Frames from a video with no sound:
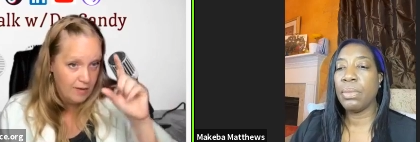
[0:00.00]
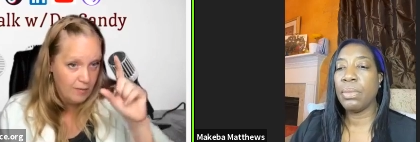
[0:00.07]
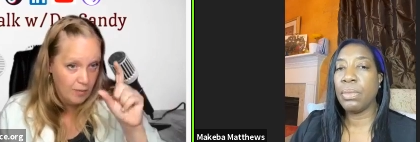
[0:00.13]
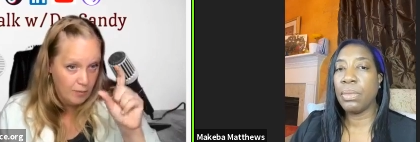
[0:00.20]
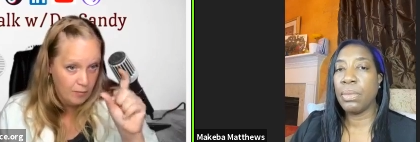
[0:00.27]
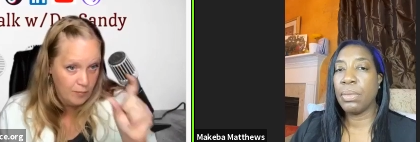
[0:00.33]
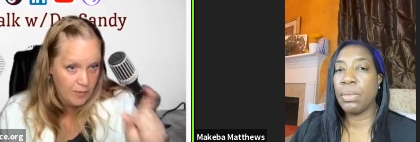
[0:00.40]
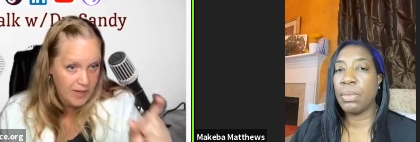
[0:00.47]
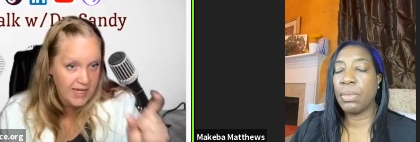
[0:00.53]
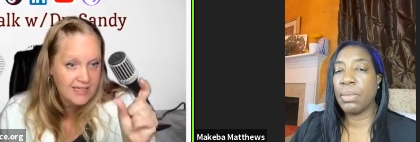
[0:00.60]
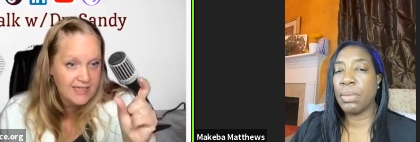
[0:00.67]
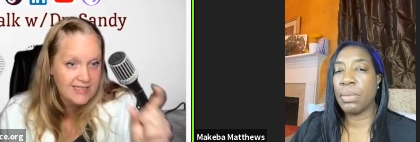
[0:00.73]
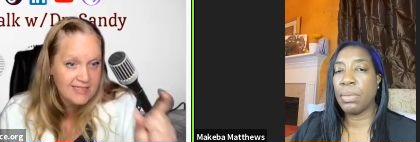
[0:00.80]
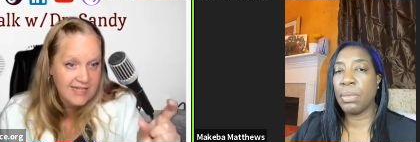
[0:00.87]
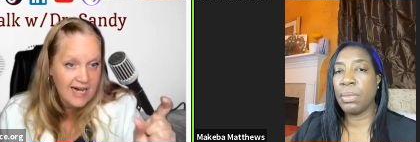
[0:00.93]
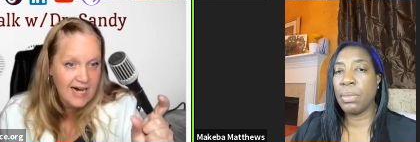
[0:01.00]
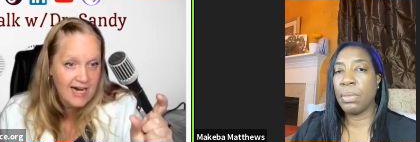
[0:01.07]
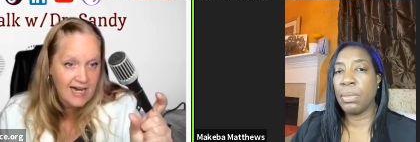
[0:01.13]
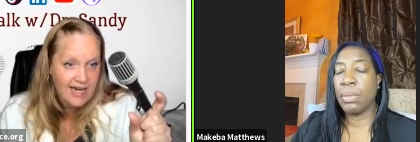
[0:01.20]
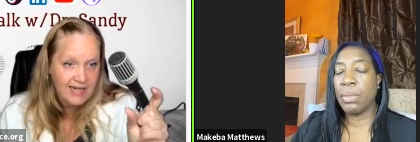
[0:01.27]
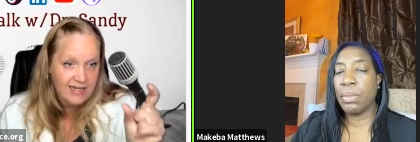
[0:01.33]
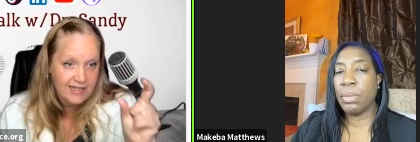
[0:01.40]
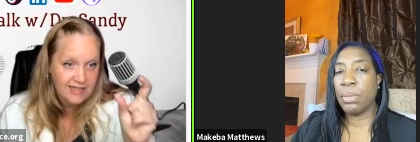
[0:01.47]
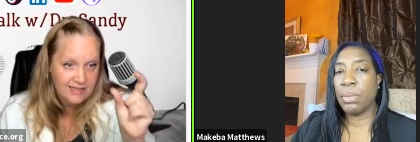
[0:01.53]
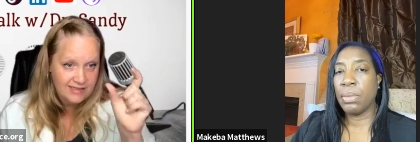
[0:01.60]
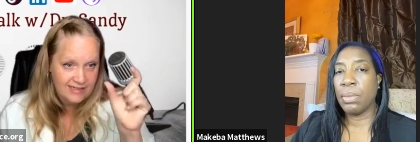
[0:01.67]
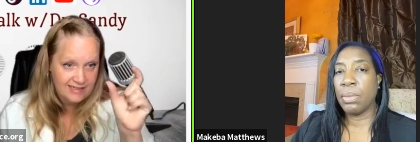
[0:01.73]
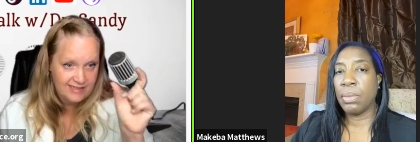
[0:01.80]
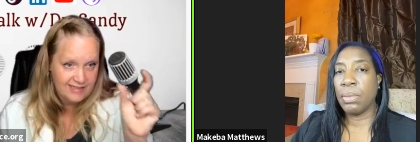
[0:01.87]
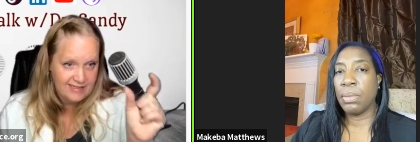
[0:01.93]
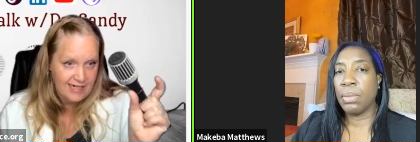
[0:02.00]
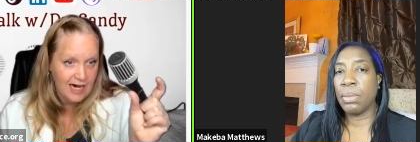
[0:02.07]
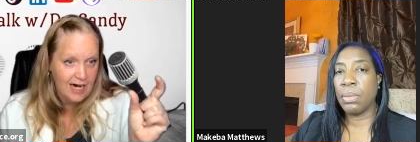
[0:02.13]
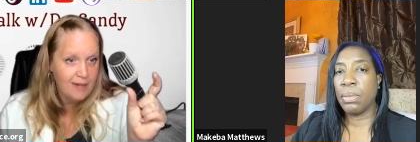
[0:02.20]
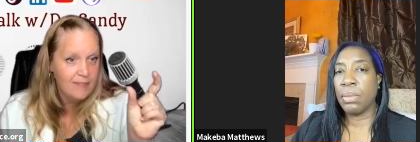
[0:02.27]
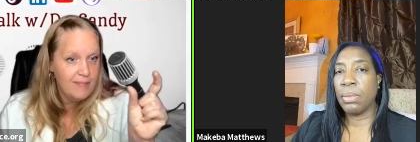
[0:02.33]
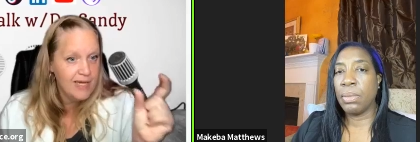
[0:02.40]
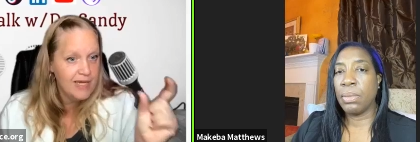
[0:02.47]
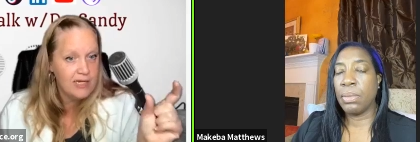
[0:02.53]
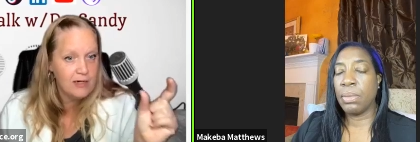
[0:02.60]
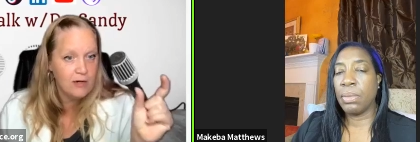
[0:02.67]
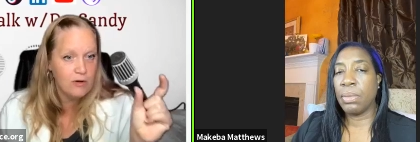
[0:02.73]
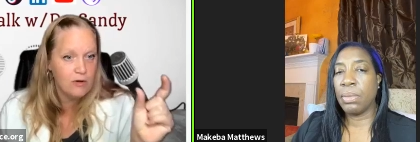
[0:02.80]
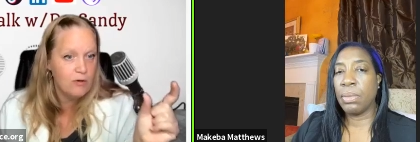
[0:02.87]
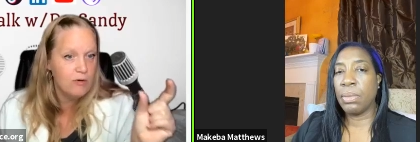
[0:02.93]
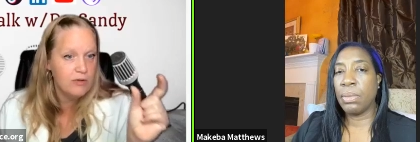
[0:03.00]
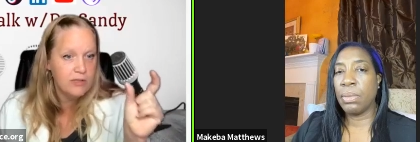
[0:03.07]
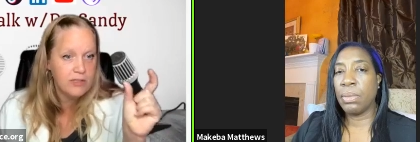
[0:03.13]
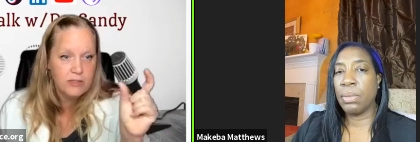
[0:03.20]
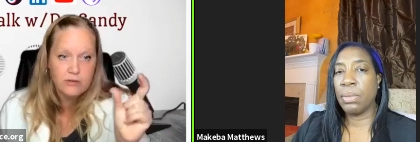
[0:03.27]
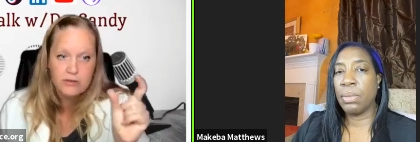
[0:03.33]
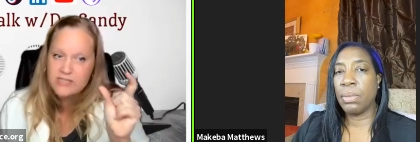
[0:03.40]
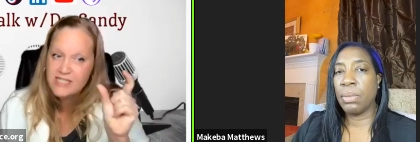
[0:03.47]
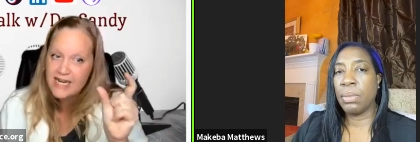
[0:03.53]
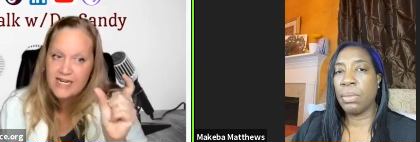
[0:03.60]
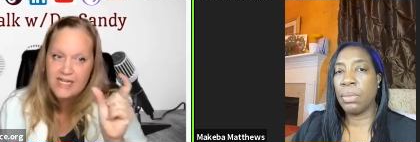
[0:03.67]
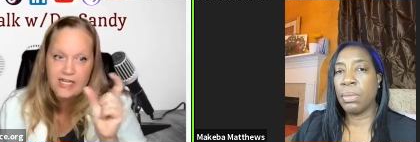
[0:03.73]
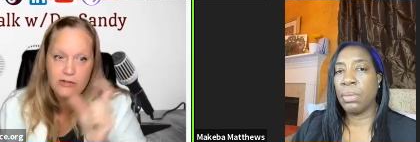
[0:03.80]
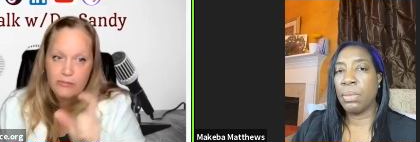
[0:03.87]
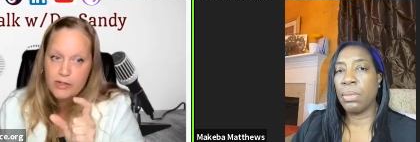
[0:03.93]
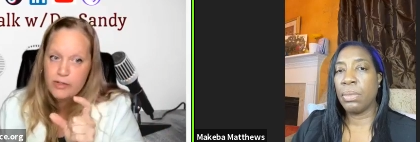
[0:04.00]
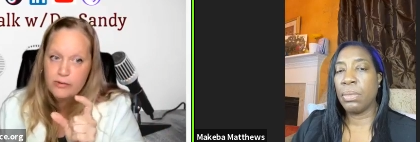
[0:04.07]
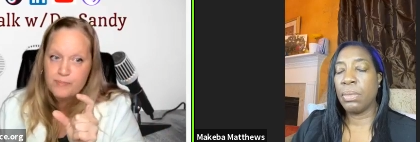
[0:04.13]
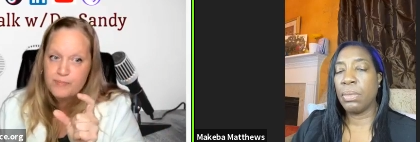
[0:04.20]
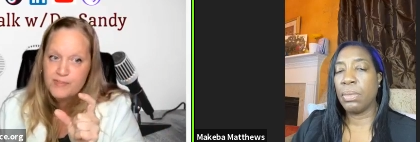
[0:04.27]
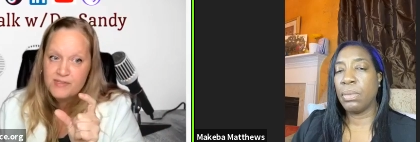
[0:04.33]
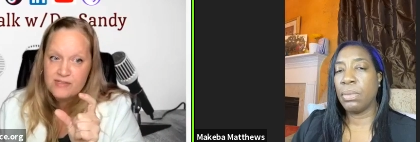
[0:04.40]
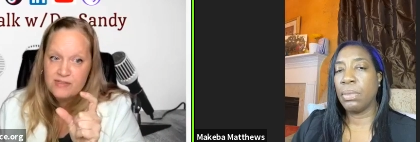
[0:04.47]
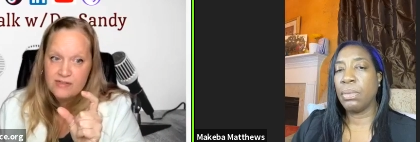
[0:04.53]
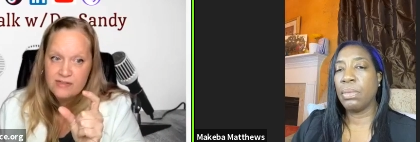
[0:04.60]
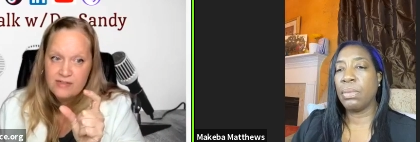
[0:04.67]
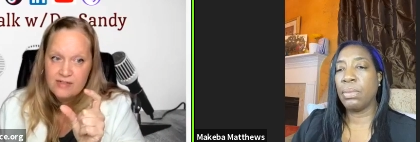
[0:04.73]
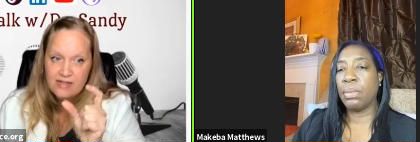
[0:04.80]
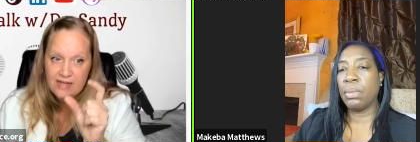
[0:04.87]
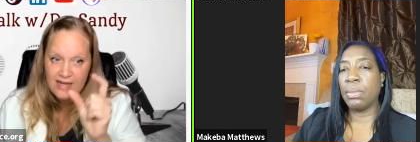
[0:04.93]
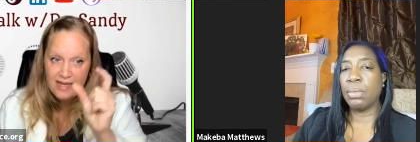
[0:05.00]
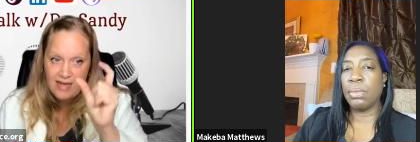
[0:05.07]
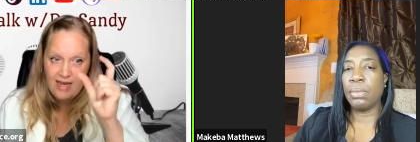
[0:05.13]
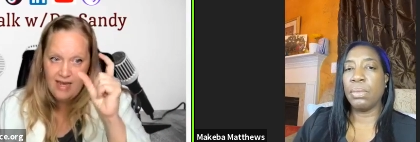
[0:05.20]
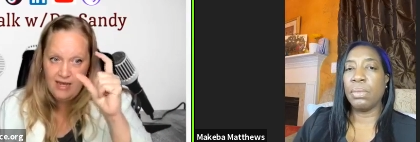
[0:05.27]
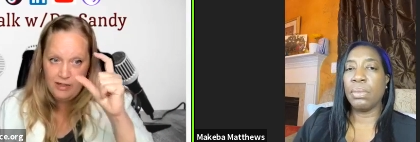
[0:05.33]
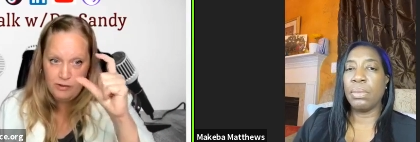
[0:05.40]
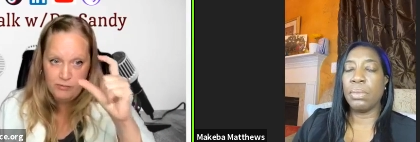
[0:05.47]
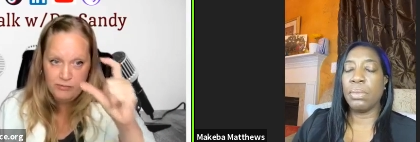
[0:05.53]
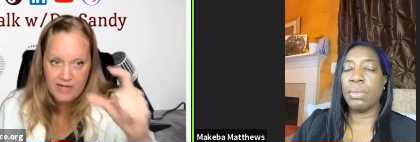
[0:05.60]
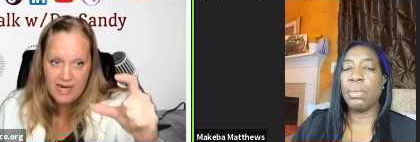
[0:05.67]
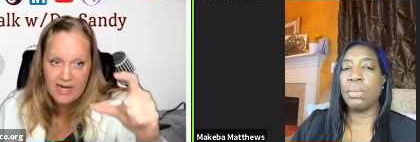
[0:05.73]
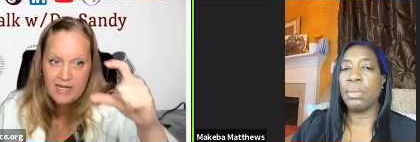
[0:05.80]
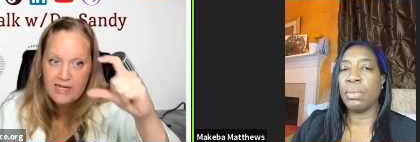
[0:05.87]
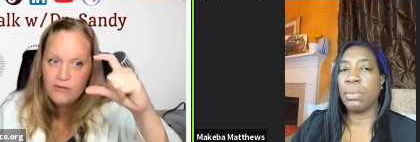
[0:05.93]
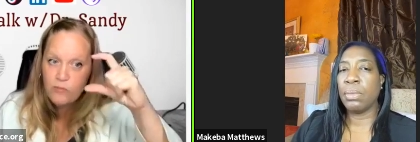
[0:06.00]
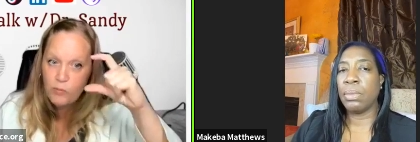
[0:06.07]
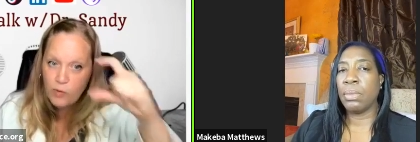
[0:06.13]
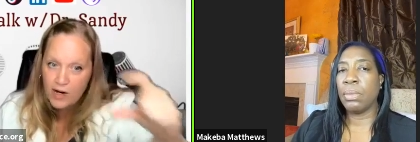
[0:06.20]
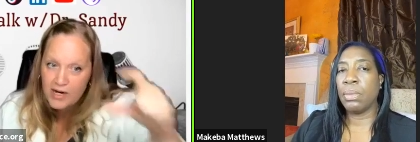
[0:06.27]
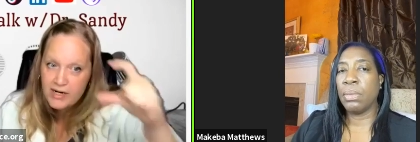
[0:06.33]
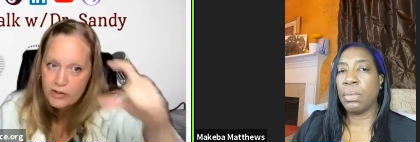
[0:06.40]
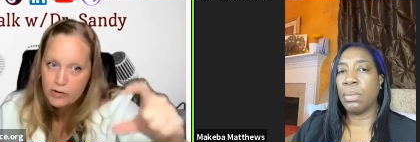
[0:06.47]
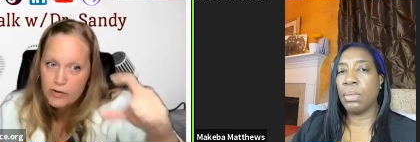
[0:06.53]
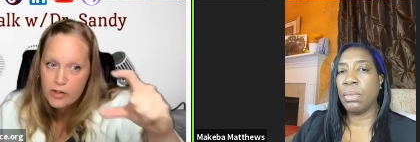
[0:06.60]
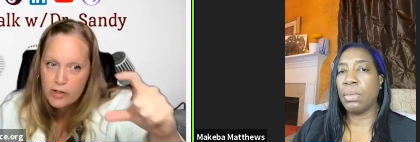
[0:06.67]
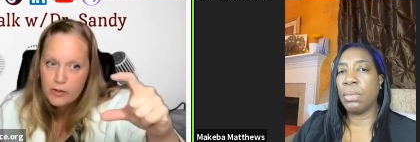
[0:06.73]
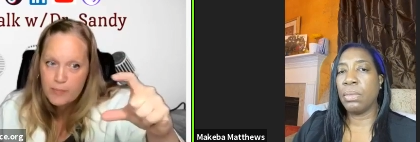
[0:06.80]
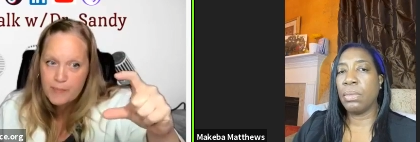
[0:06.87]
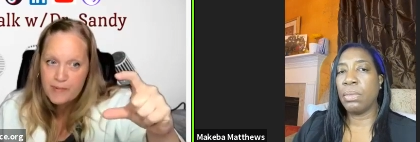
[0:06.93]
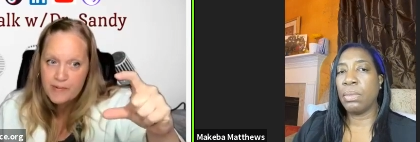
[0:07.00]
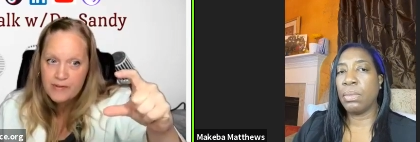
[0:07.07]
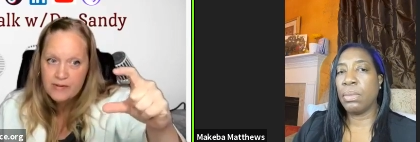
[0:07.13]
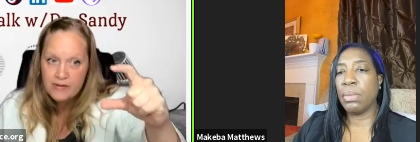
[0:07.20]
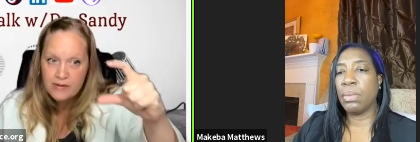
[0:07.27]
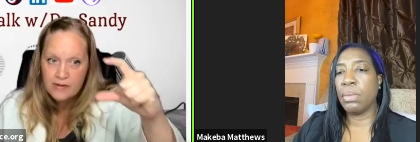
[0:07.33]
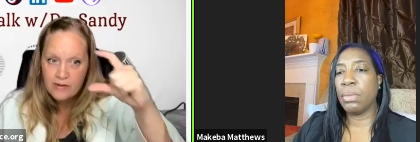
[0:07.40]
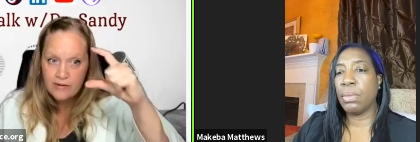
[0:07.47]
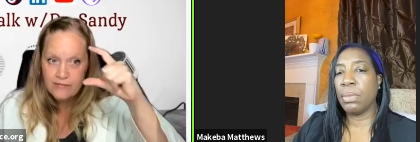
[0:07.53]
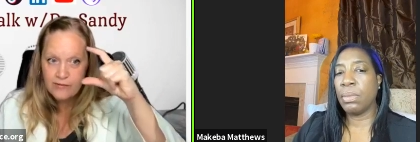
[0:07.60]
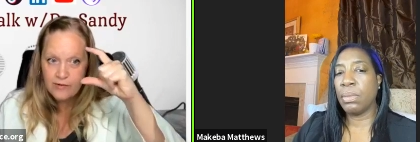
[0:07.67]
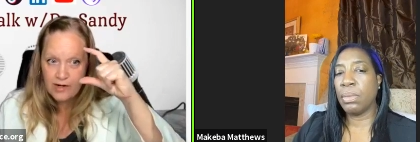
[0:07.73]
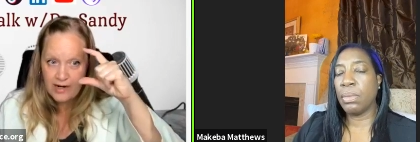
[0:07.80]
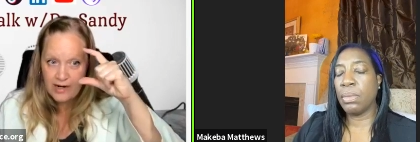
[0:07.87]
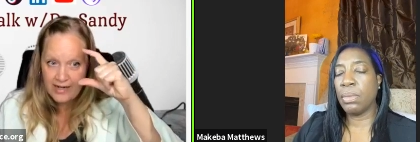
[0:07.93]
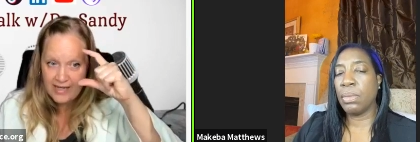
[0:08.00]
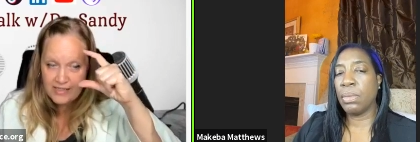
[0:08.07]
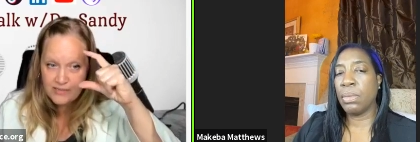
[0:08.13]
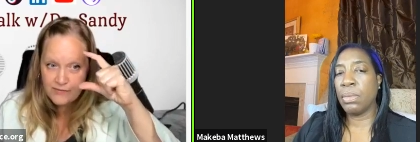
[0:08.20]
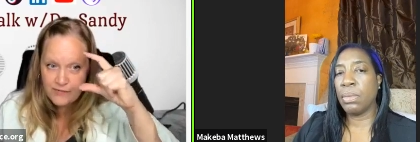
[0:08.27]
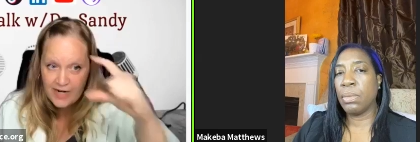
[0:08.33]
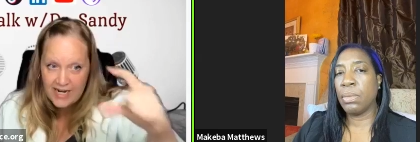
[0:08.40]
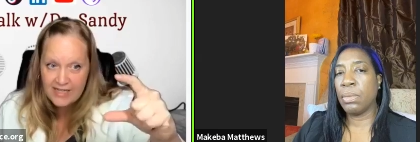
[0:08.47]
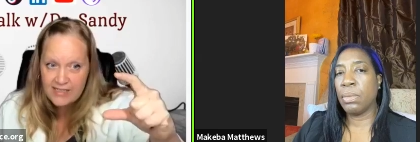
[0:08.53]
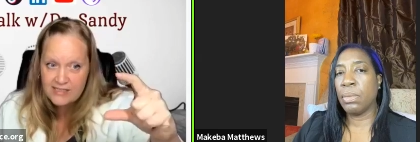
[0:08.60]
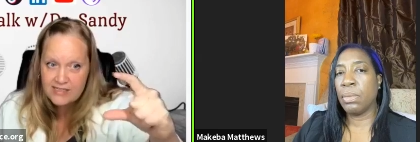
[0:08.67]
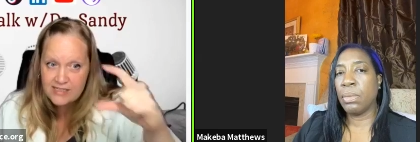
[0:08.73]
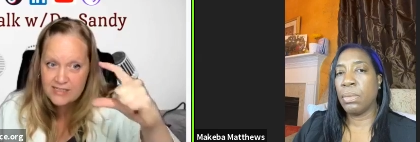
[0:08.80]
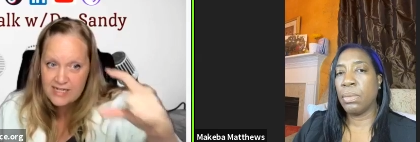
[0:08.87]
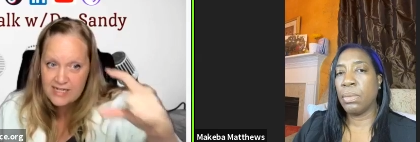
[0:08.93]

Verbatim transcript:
Speaker 1: when we decide to stop making our own little tiny groups and unite in one group for against violence and